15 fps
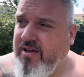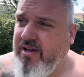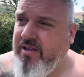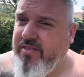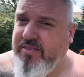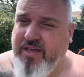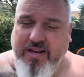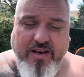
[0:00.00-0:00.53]

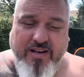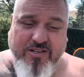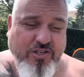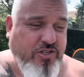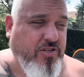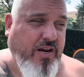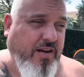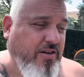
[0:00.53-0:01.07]
And then
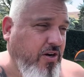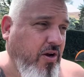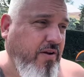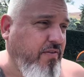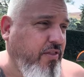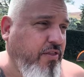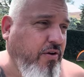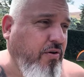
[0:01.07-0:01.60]
I'd not
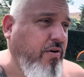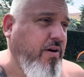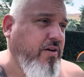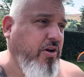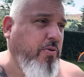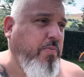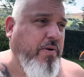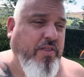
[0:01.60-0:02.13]
even thought I'd
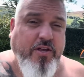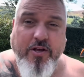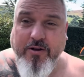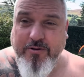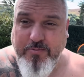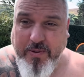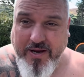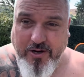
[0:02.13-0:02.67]
got to pick the
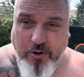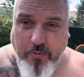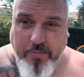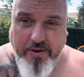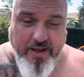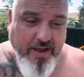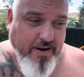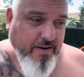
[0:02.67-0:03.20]
girls back up
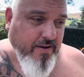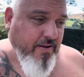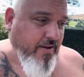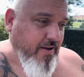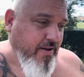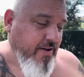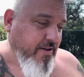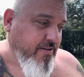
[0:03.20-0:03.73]
again.
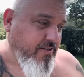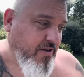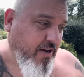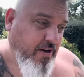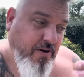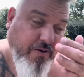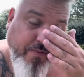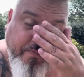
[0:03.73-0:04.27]

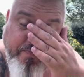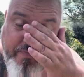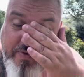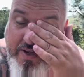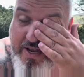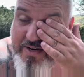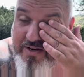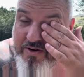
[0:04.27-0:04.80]
So
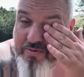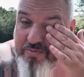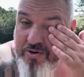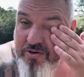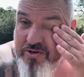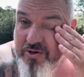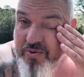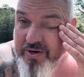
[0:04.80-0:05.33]
I ended up
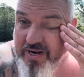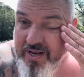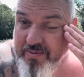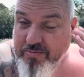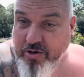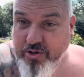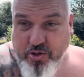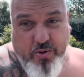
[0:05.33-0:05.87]
not doing it. I'm
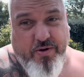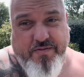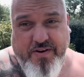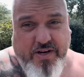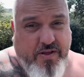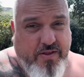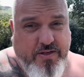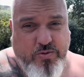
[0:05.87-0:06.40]
not doing a
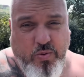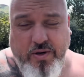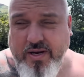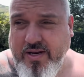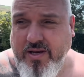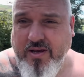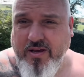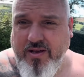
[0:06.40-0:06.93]
video this
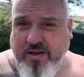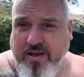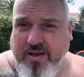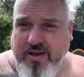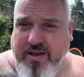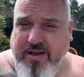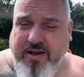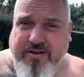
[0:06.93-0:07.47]
week.
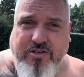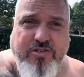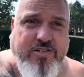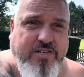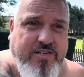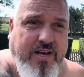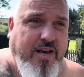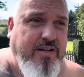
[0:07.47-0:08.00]
I just
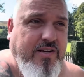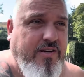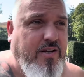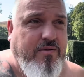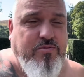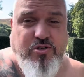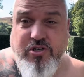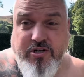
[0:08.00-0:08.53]
decided
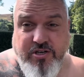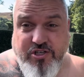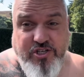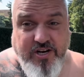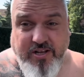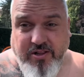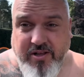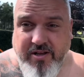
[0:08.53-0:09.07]
I'm just going to
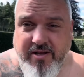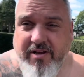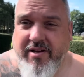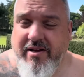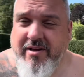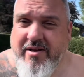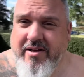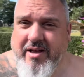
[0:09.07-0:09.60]
chill
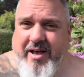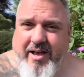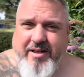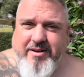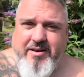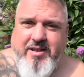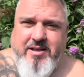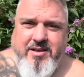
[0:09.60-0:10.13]

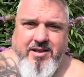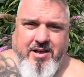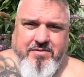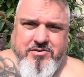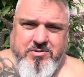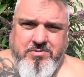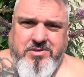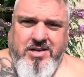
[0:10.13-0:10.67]
and have
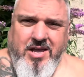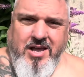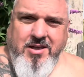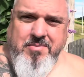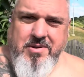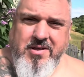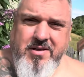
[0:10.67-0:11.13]
some time